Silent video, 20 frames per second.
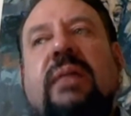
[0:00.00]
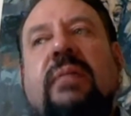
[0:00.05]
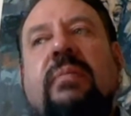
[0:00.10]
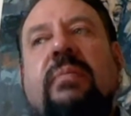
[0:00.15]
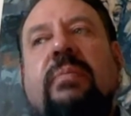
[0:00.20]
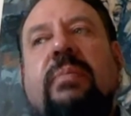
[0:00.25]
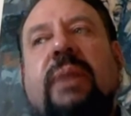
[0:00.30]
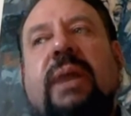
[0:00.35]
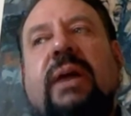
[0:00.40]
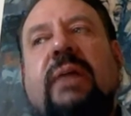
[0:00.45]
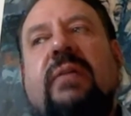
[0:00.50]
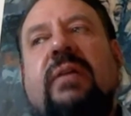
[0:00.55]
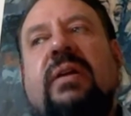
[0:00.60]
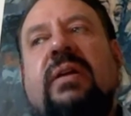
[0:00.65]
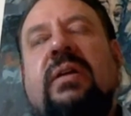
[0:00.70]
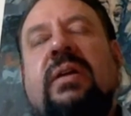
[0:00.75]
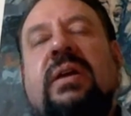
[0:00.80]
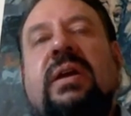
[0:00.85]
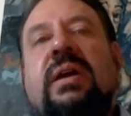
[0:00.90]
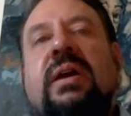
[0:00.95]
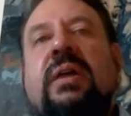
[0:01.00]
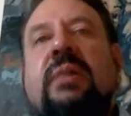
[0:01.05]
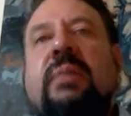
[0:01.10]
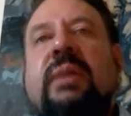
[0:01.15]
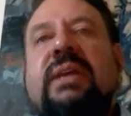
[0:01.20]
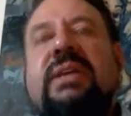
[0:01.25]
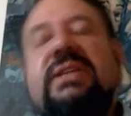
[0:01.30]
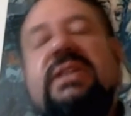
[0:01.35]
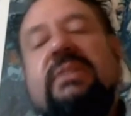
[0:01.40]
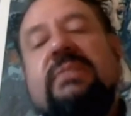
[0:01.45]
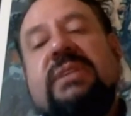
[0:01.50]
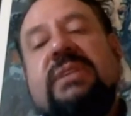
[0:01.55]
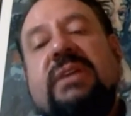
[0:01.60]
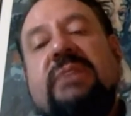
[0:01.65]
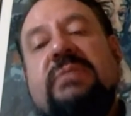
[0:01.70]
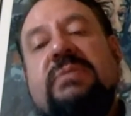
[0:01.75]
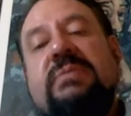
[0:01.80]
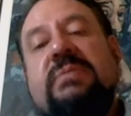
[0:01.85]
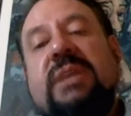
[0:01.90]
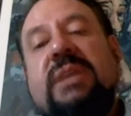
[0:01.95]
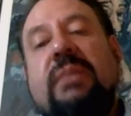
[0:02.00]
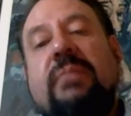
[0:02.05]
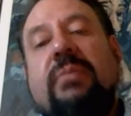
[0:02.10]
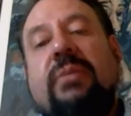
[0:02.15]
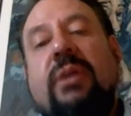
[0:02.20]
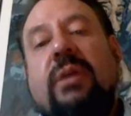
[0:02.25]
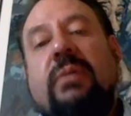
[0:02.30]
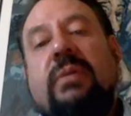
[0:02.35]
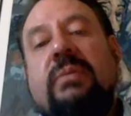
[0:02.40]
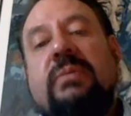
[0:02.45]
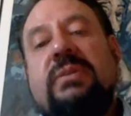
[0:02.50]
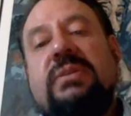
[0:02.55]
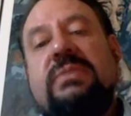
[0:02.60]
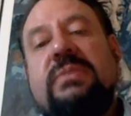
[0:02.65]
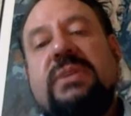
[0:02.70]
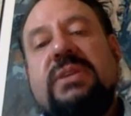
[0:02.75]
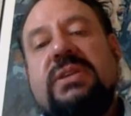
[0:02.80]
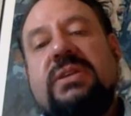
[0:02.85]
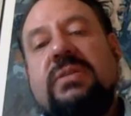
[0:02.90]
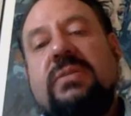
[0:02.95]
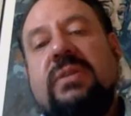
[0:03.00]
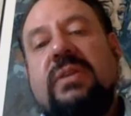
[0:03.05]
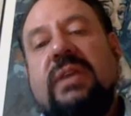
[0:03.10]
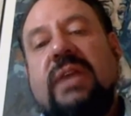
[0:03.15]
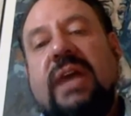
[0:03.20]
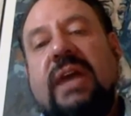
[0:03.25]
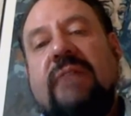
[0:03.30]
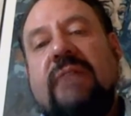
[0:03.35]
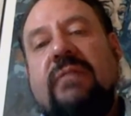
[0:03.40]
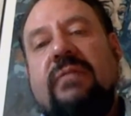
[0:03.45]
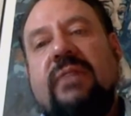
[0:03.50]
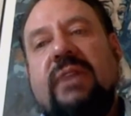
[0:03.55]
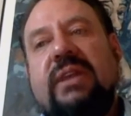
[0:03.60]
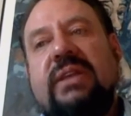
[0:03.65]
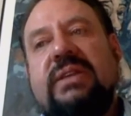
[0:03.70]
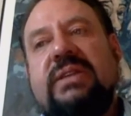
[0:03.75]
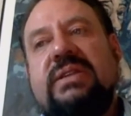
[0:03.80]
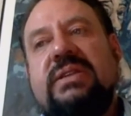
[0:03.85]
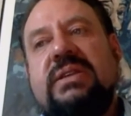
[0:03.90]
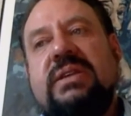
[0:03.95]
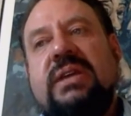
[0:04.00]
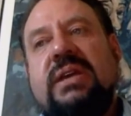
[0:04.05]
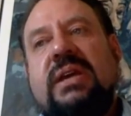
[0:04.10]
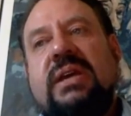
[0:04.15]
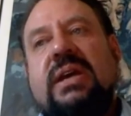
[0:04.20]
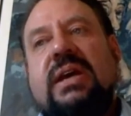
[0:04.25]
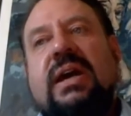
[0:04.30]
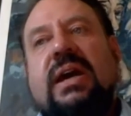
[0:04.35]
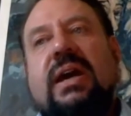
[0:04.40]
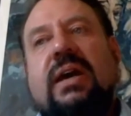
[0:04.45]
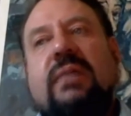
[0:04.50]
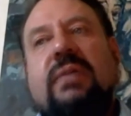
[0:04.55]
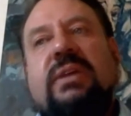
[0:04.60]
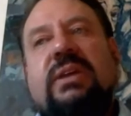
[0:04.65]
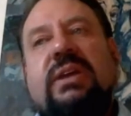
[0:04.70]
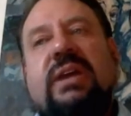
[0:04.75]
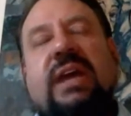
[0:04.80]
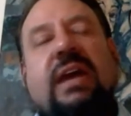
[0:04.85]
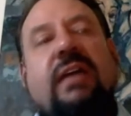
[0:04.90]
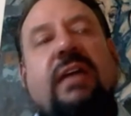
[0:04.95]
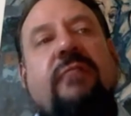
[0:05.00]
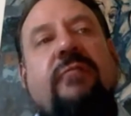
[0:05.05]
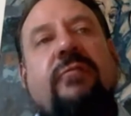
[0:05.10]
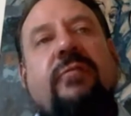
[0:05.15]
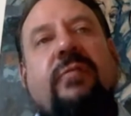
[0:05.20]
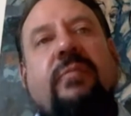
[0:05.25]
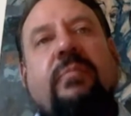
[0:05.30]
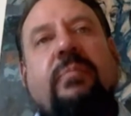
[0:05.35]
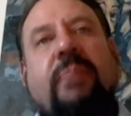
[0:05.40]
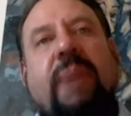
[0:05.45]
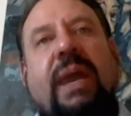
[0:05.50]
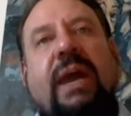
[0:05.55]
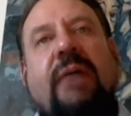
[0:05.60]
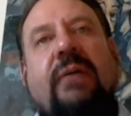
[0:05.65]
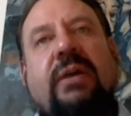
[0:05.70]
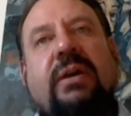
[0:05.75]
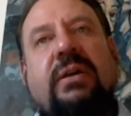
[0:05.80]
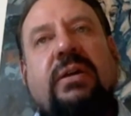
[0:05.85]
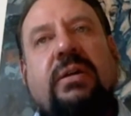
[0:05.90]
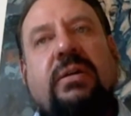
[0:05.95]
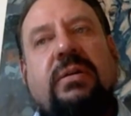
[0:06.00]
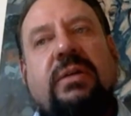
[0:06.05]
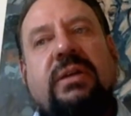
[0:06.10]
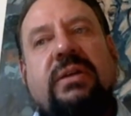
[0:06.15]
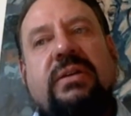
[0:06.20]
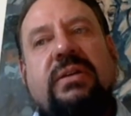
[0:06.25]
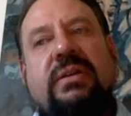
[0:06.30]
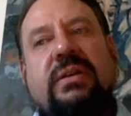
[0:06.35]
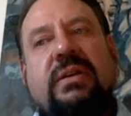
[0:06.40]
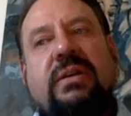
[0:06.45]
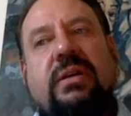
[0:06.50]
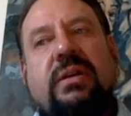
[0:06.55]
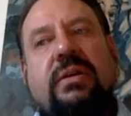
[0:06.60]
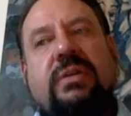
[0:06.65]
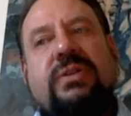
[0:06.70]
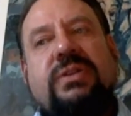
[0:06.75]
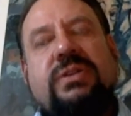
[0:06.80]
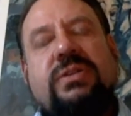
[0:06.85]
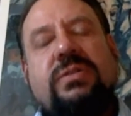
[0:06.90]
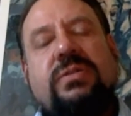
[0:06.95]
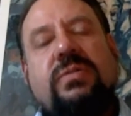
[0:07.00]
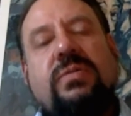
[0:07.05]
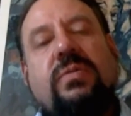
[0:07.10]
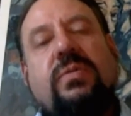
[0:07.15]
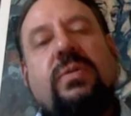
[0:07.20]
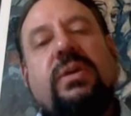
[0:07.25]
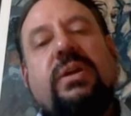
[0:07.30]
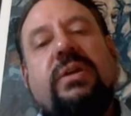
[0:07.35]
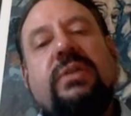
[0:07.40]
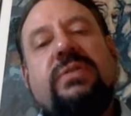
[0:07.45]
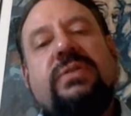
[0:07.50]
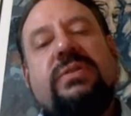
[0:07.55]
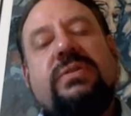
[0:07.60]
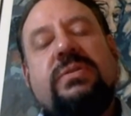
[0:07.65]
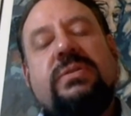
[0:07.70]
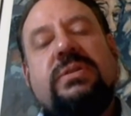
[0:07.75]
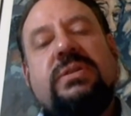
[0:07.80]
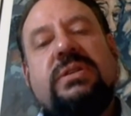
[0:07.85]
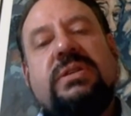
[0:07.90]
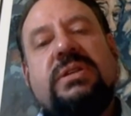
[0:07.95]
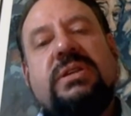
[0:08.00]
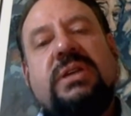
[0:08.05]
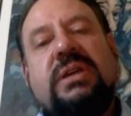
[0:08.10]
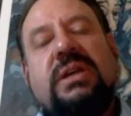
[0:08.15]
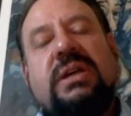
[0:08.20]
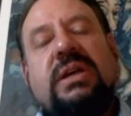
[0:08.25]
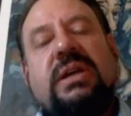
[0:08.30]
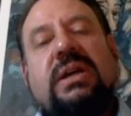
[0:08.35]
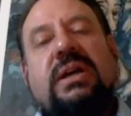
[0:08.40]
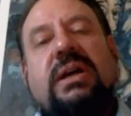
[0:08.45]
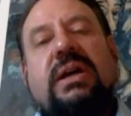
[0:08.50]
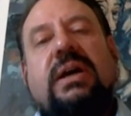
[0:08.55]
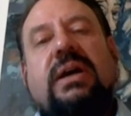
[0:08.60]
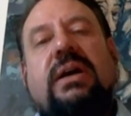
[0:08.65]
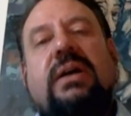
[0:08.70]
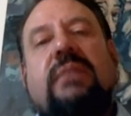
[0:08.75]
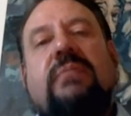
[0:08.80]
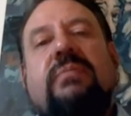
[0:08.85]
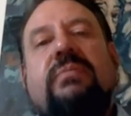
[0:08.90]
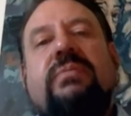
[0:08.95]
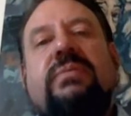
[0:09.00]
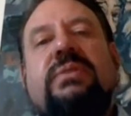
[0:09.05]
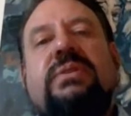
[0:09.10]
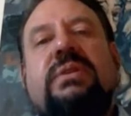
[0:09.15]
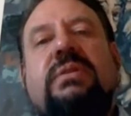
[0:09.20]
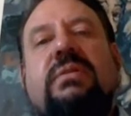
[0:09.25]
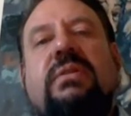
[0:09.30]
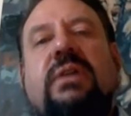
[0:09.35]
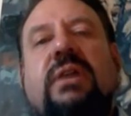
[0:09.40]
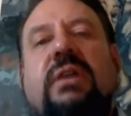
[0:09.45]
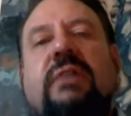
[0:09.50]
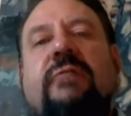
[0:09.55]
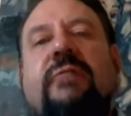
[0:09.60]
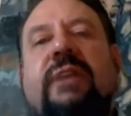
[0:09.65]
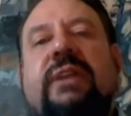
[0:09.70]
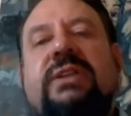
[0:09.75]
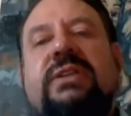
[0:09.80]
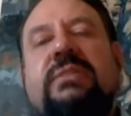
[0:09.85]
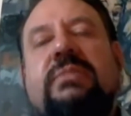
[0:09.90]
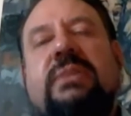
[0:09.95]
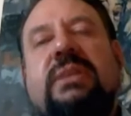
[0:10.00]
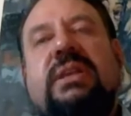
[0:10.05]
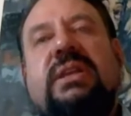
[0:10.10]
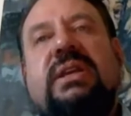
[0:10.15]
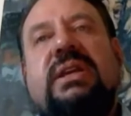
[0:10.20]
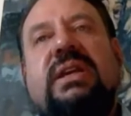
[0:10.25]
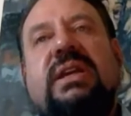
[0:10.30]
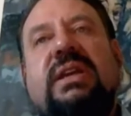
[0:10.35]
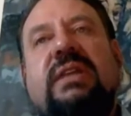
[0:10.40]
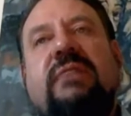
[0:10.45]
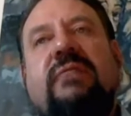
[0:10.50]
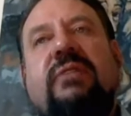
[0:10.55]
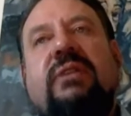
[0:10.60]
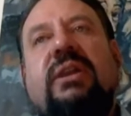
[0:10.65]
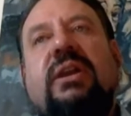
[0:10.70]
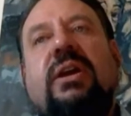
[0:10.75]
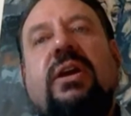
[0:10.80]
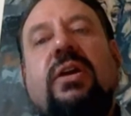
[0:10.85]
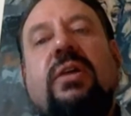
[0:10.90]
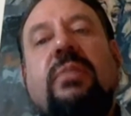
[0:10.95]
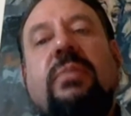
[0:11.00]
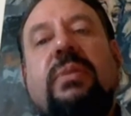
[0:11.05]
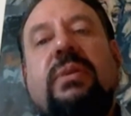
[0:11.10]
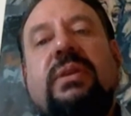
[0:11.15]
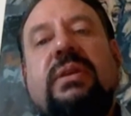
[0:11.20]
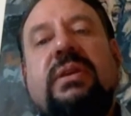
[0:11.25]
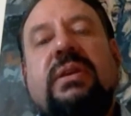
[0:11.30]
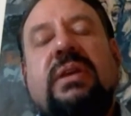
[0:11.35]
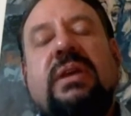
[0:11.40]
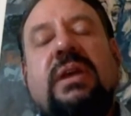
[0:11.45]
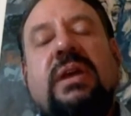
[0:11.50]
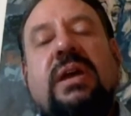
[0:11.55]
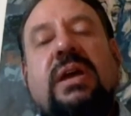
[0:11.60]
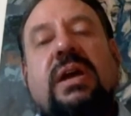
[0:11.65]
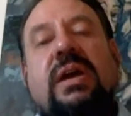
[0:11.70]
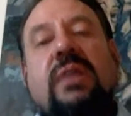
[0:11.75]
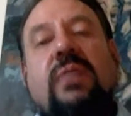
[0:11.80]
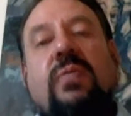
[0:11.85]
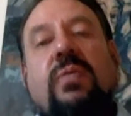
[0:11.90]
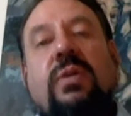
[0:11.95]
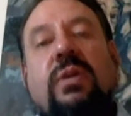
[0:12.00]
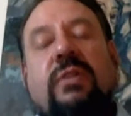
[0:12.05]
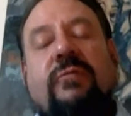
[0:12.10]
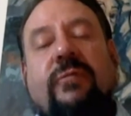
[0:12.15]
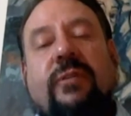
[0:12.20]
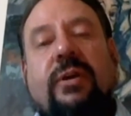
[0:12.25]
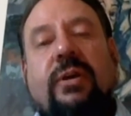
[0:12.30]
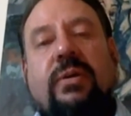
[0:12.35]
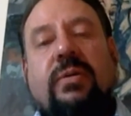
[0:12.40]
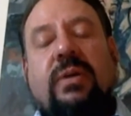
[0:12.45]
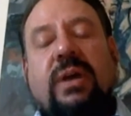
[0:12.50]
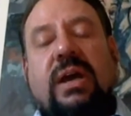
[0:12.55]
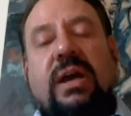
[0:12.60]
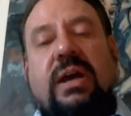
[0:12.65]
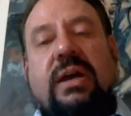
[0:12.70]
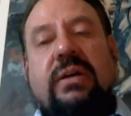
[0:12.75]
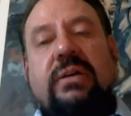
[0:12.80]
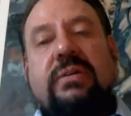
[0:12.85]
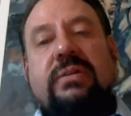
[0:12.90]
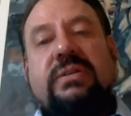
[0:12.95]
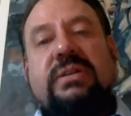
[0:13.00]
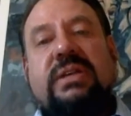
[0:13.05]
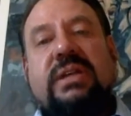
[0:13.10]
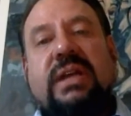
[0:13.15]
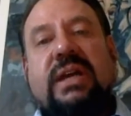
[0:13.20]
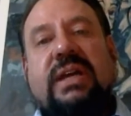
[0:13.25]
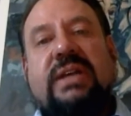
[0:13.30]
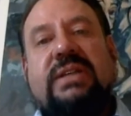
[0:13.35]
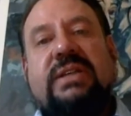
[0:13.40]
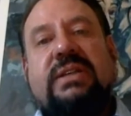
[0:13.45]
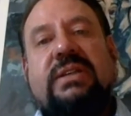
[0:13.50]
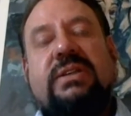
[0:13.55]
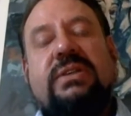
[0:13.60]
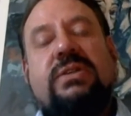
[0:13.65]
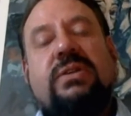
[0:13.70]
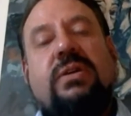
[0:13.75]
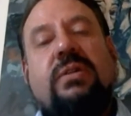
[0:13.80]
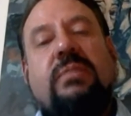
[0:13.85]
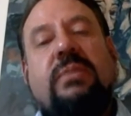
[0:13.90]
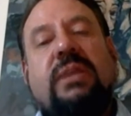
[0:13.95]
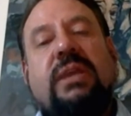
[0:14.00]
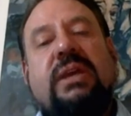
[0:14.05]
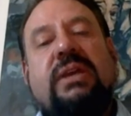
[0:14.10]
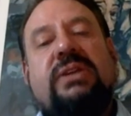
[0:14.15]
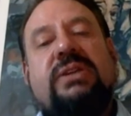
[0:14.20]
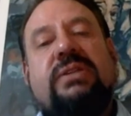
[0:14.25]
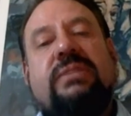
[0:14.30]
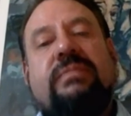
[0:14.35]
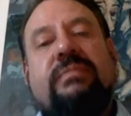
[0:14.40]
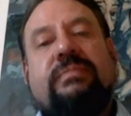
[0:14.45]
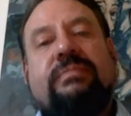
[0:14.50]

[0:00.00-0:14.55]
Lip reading: power might sometimes be a problem, especially with live events, when you have power going close to audio sources. So a lot of flexibility and a very open workflow utilizing this combination.